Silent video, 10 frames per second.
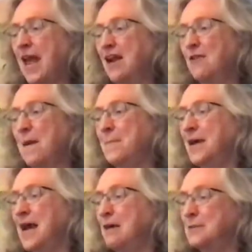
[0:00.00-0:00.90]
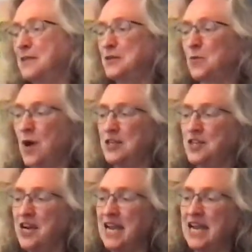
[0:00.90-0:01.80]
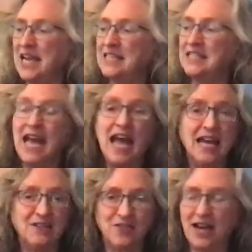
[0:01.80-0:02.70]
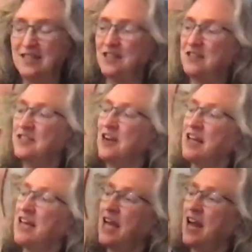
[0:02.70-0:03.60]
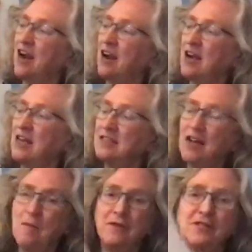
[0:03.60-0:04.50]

Grandpa helps us wash our hands and dries our soggy hair. It's almost